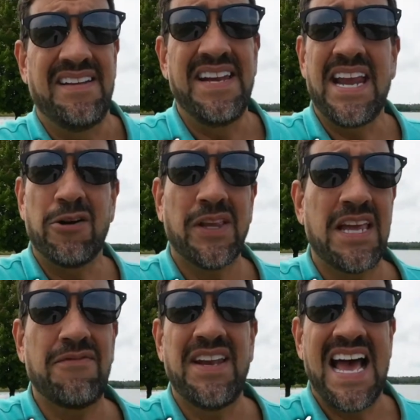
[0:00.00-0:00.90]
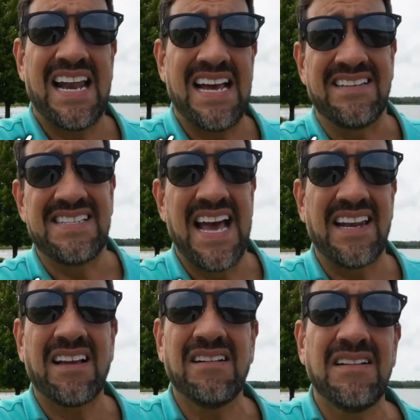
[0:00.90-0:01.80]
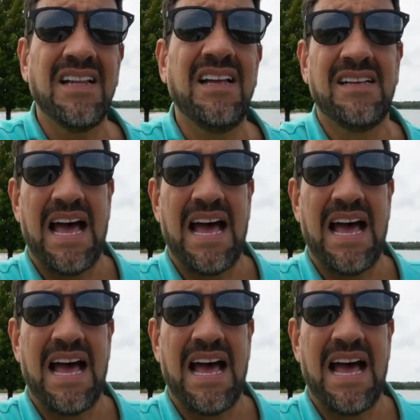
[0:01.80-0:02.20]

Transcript: nearly, if not identical,